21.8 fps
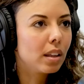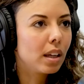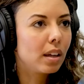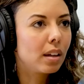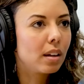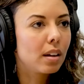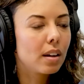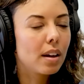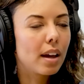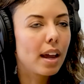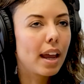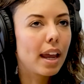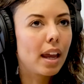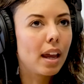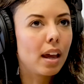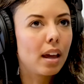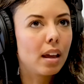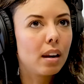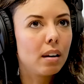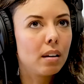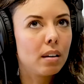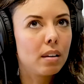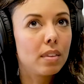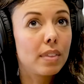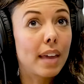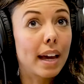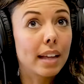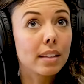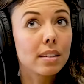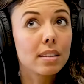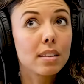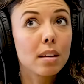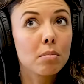Like, and
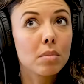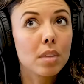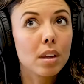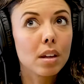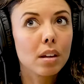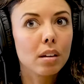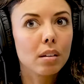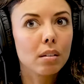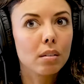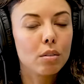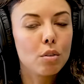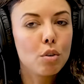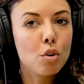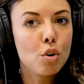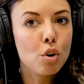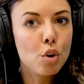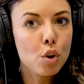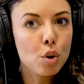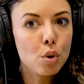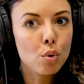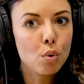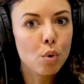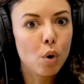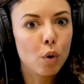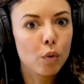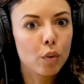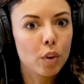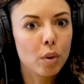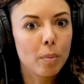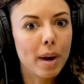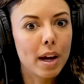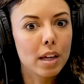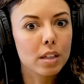that's something new
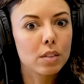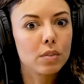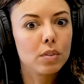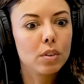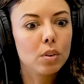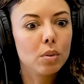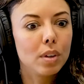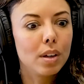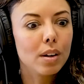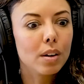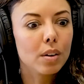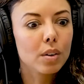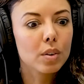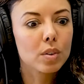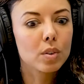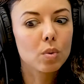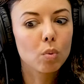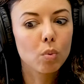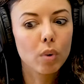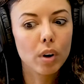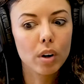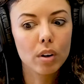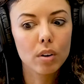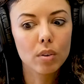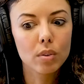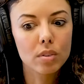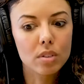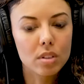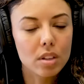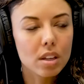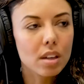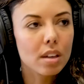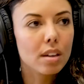over the past few years where you'll
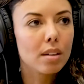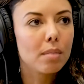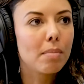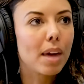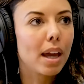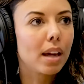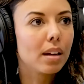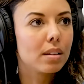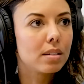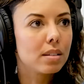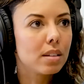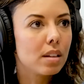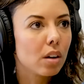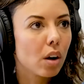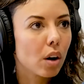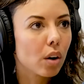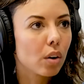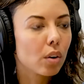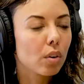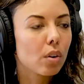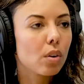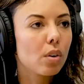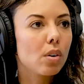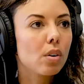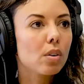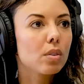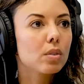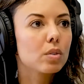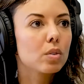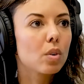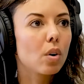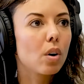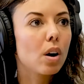see magazine
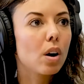articles